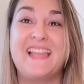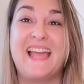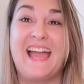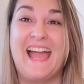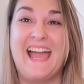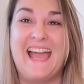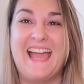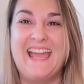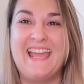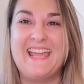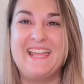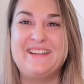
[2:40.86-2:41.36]

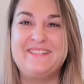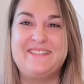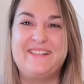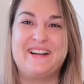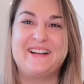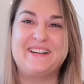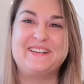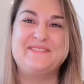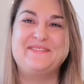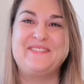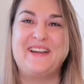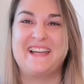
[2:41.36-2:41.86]
Hey,
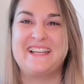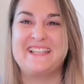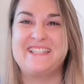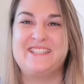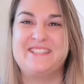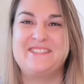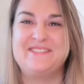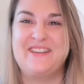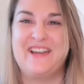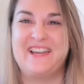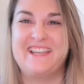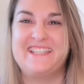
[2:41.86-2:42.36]
welcome back to
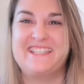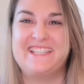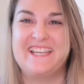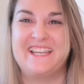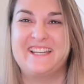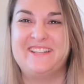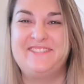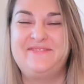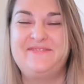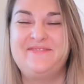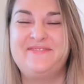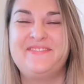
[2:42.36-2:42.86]
my
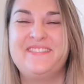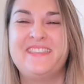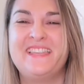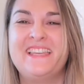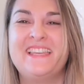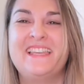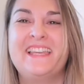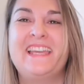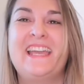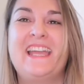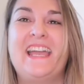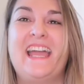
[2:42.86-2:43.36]
channel.
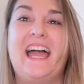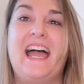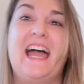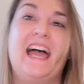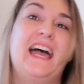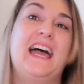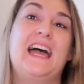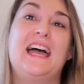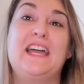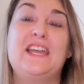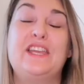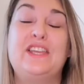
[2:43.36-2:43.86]

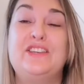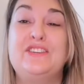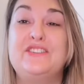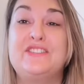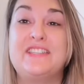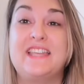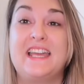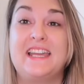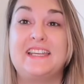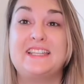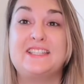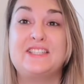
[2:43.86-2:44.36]
Huge
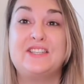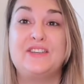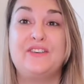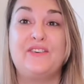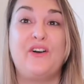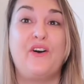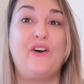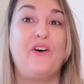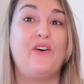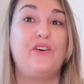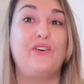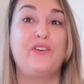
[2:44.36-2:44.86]
thanks to
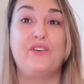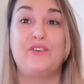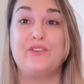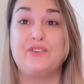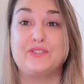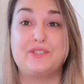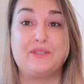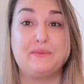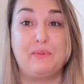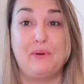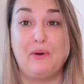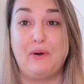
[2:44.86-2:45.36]
all your
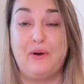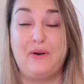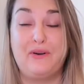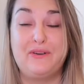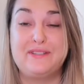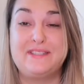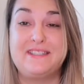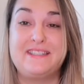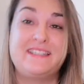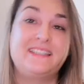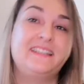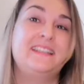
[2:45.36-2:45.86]

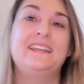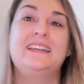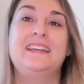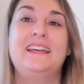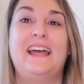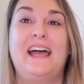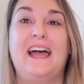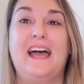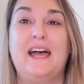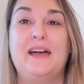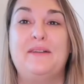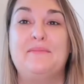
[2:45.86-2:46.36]
support.
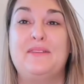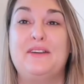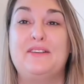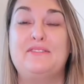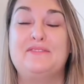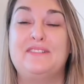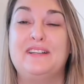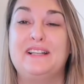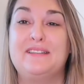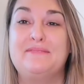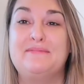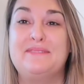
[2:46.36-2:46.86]
It
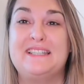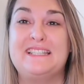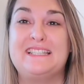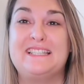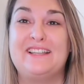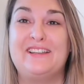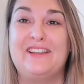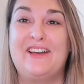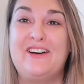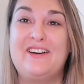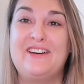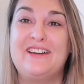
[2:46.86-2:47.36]
really means a
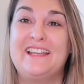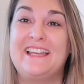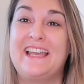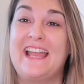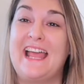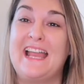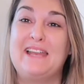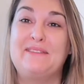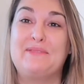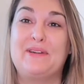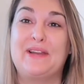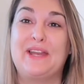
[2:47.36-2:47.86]
lot. And
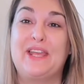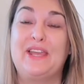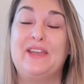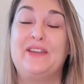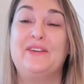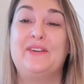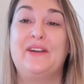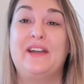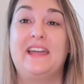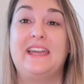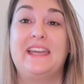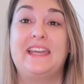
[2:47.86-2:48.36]
anybody who
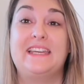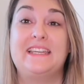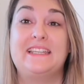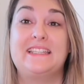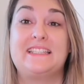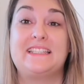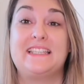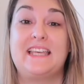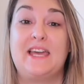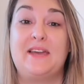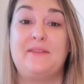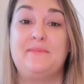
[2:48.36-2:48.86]

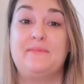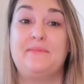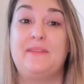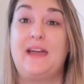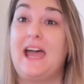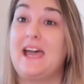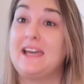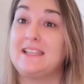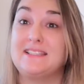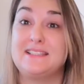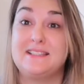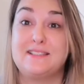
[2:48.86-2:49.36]
is
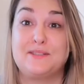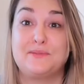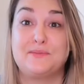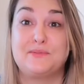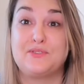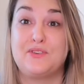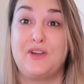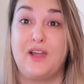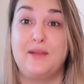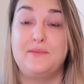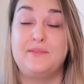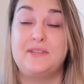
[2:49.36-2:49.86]
hasn't
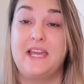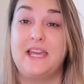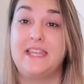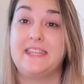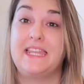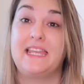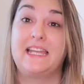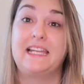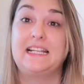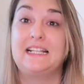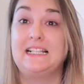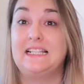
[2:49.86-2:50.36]
subscribed yet,
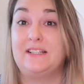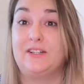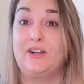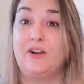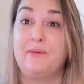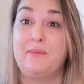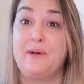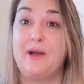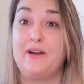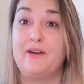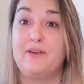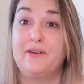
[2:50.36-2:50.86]
then click
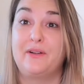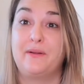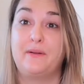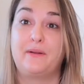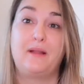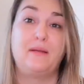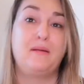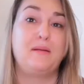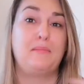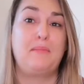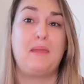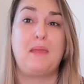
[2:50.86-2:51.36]
on my
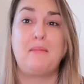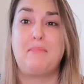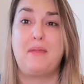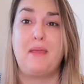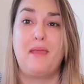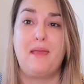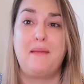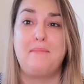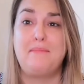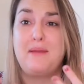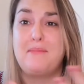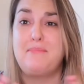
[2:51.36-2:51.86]
good blah
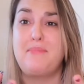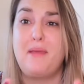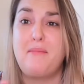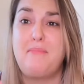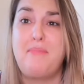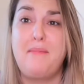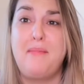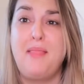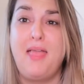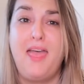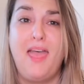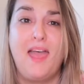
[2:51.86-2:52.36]
blah blah blah blah
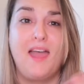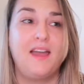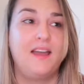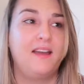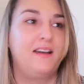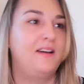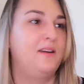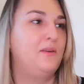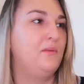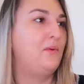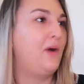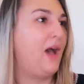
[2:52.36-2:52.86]
blah.
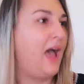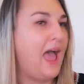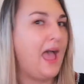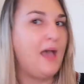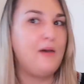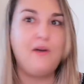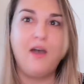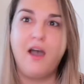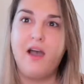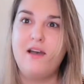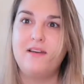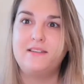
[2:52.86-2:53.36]
Well,
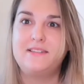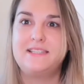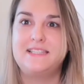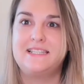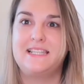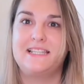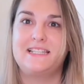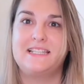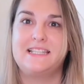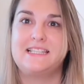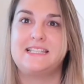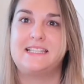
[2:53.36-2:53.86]
how hard is
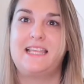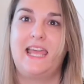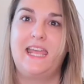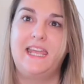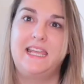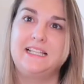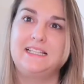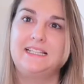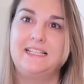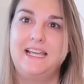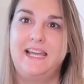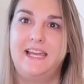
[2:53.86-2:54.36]
it to say
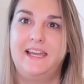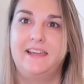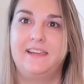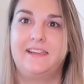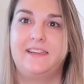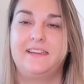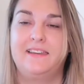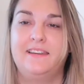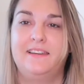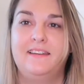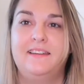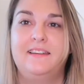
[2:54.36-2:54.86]
click?